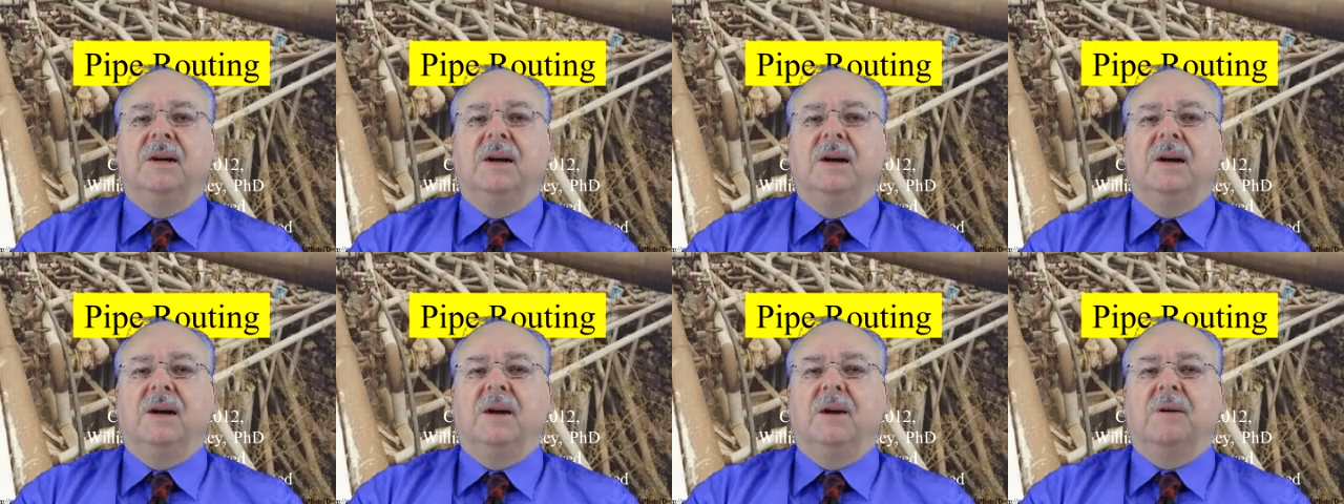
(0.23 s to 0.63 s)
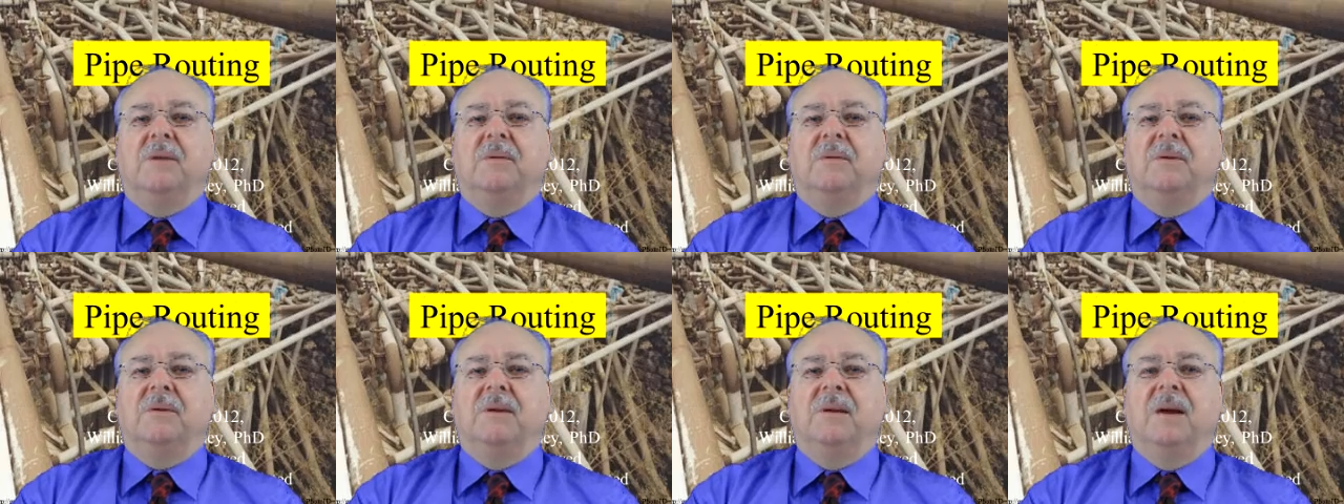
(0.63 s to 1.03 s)

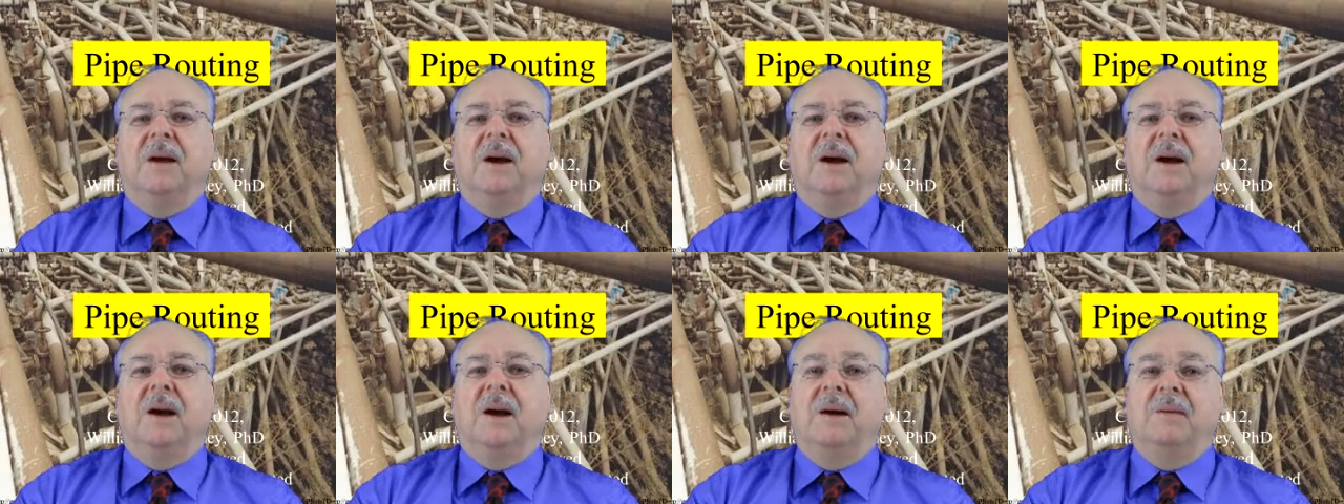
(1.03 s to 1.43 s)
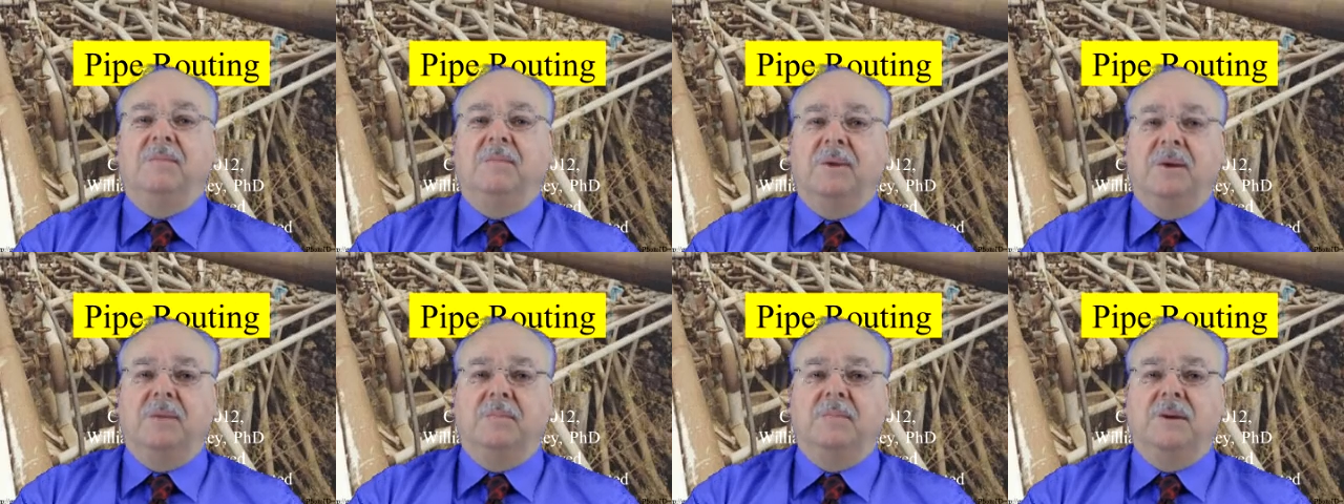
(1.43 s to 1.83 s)
Hello, I'm
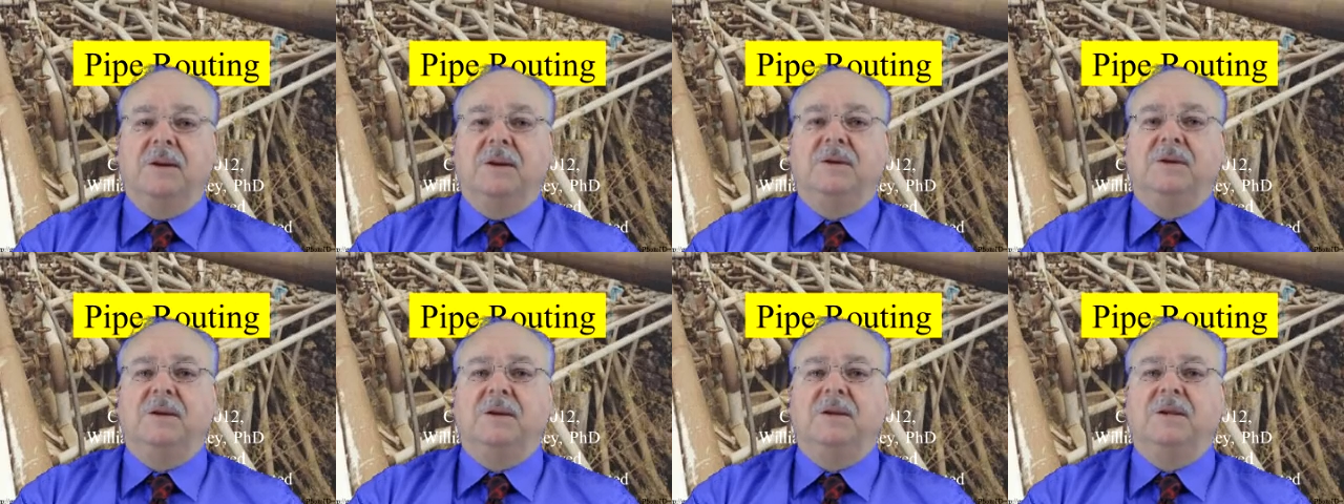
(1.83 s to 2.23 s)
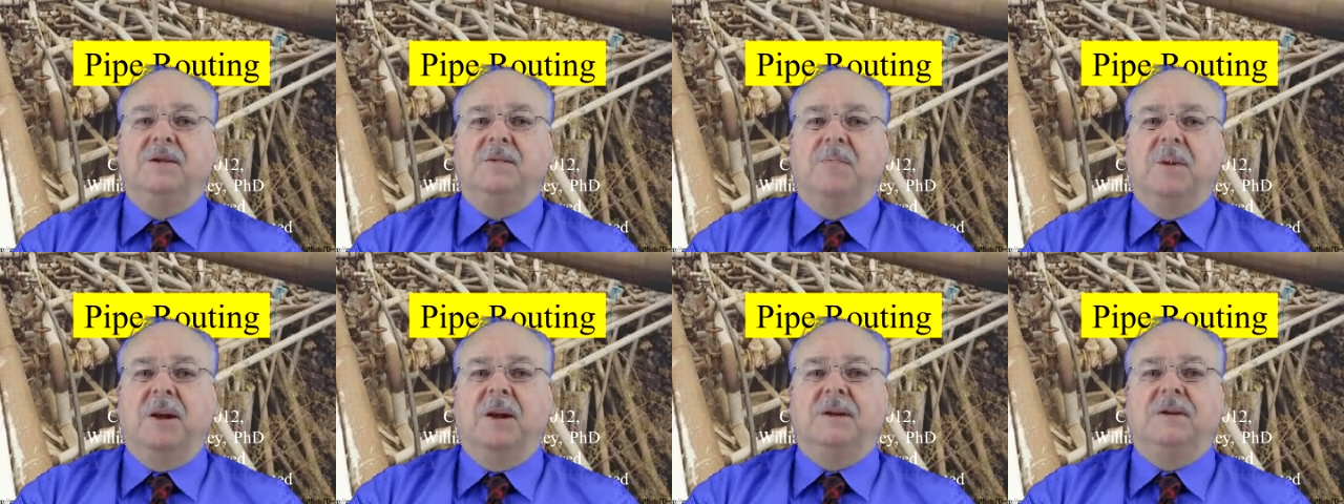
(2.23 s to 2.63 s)
Bill Beasley,
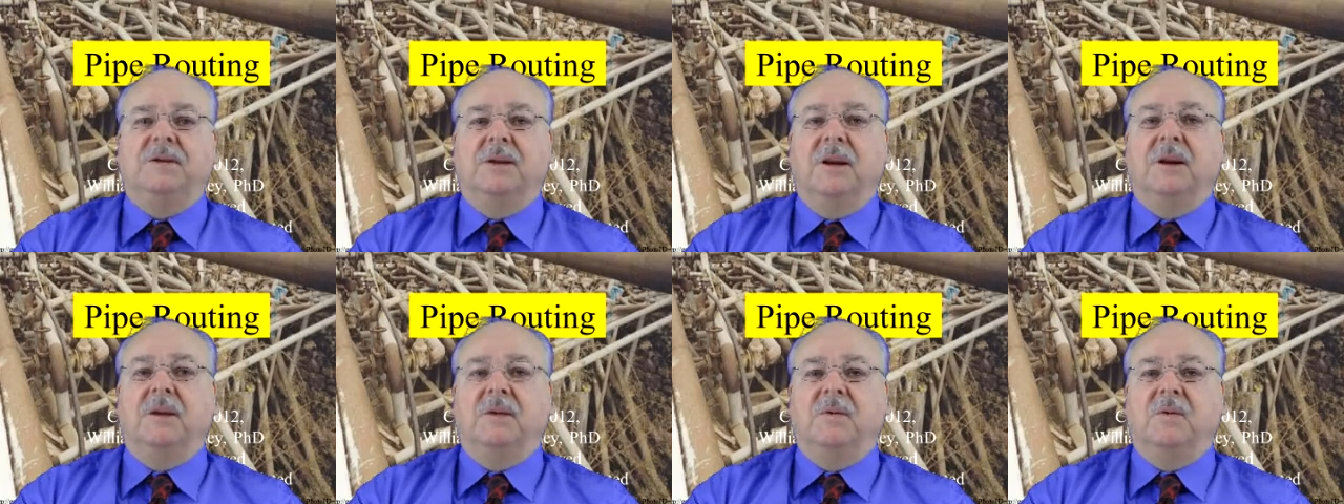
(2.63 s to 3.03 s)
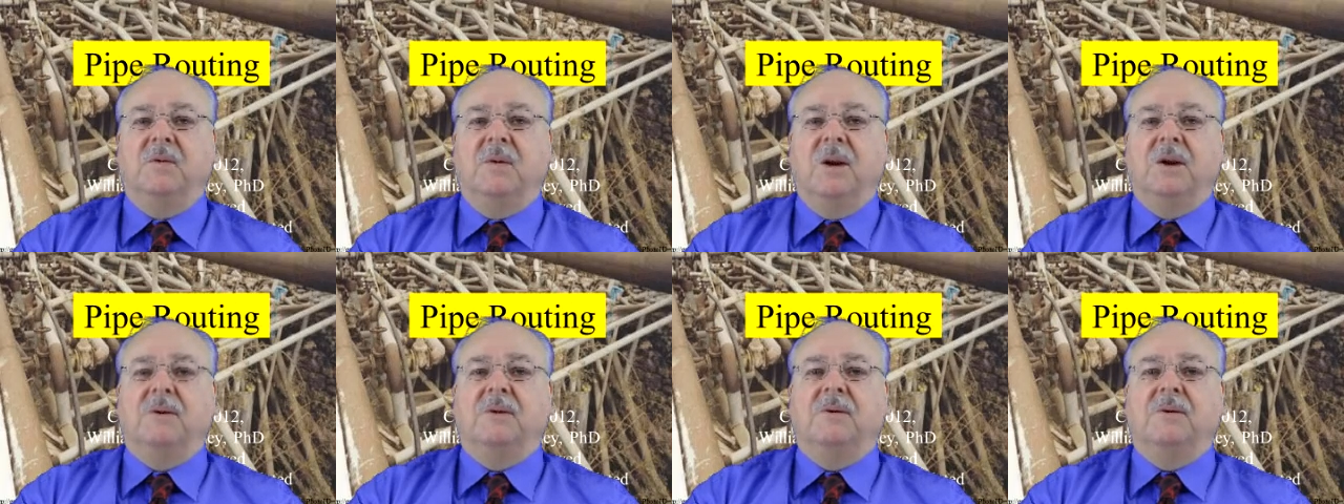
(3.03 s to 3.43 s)
SPED Executive
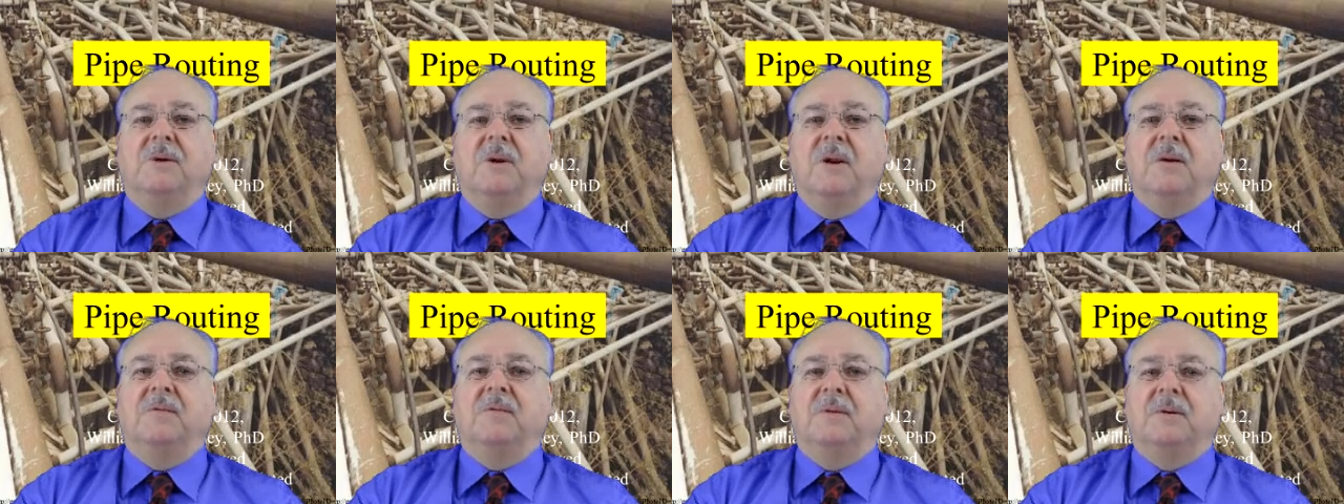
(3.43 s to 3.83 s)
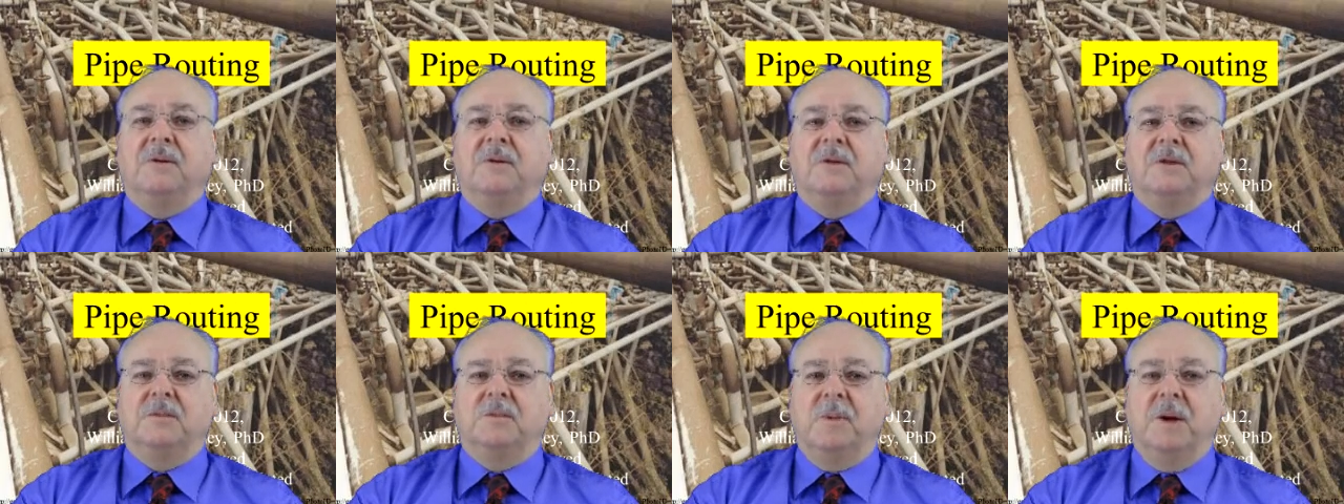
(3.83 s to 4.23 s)
Director and author of
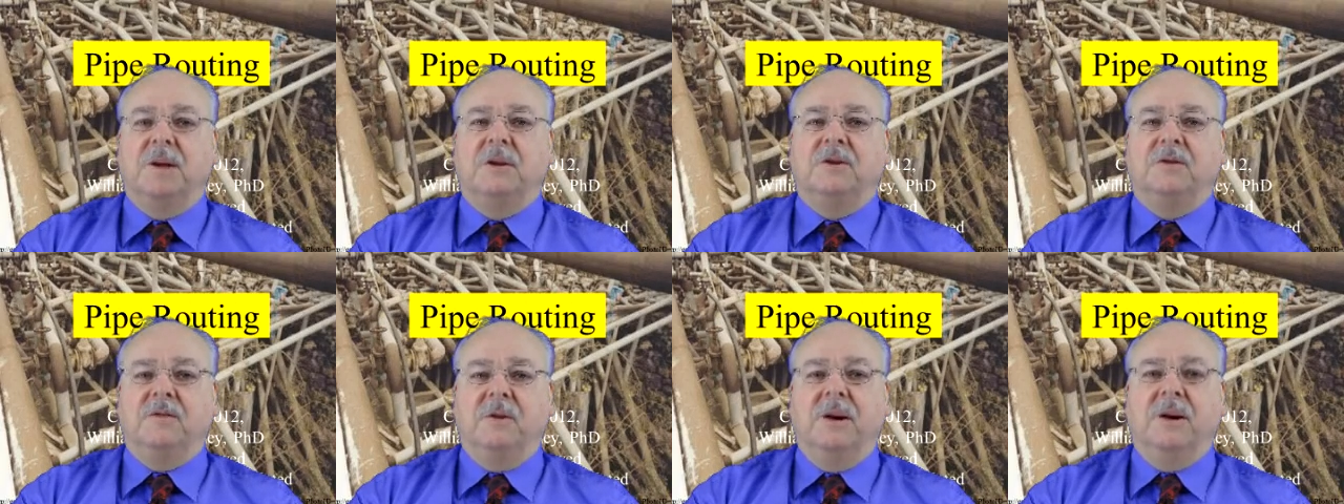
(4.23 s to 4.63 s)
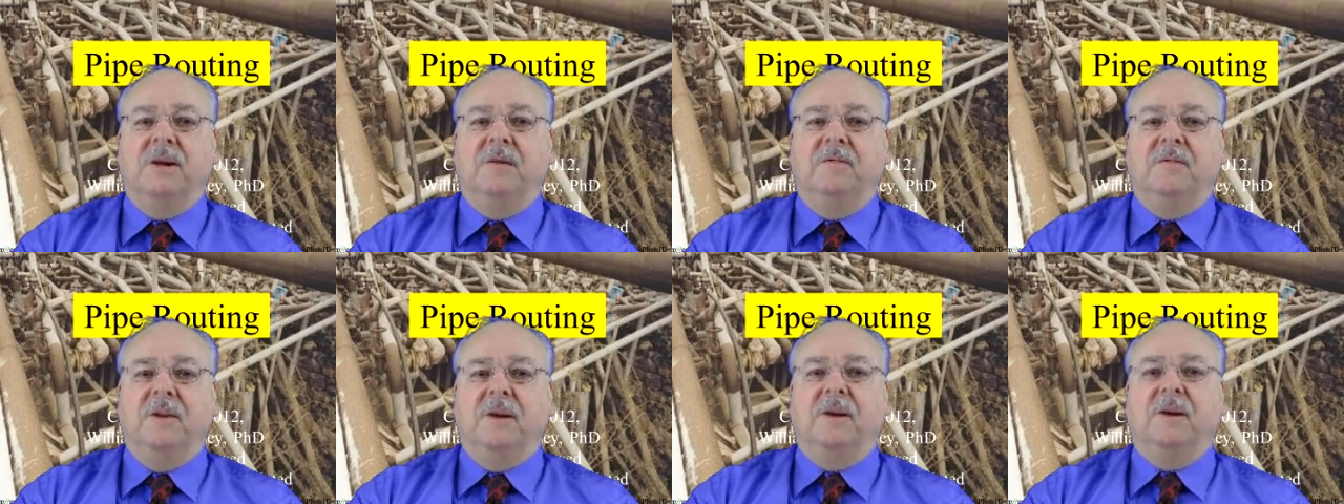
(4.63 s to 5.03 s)
the SPED
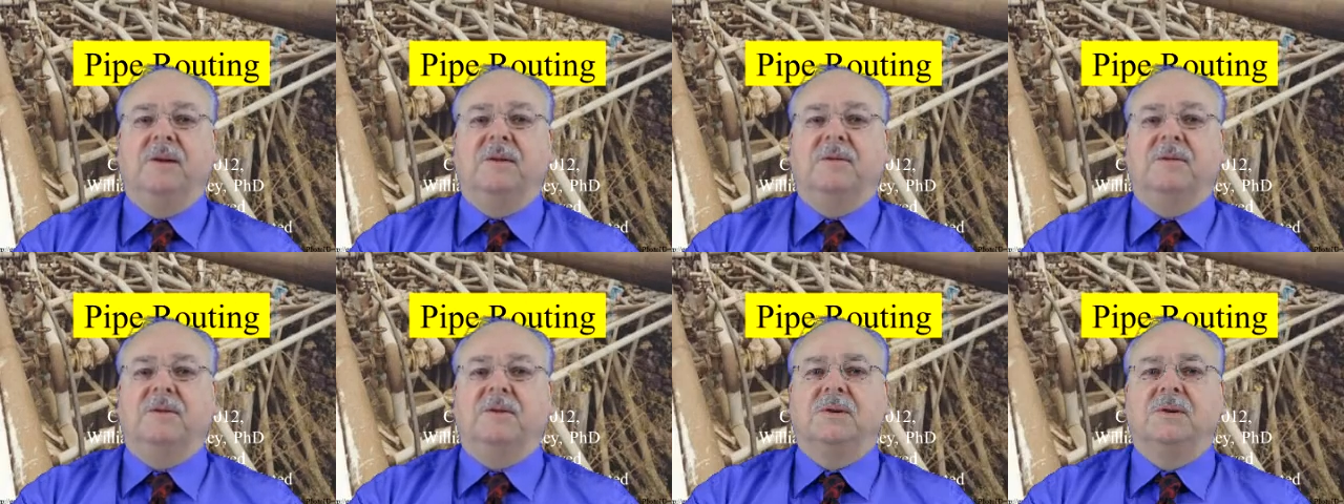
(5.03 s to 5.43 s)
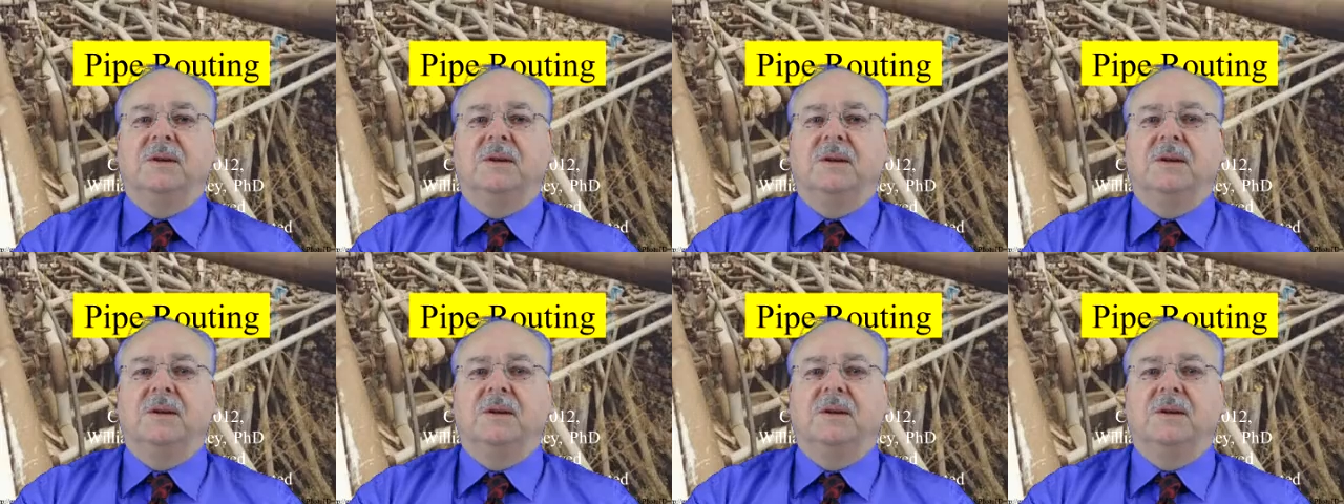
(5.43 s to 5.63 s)
training videos.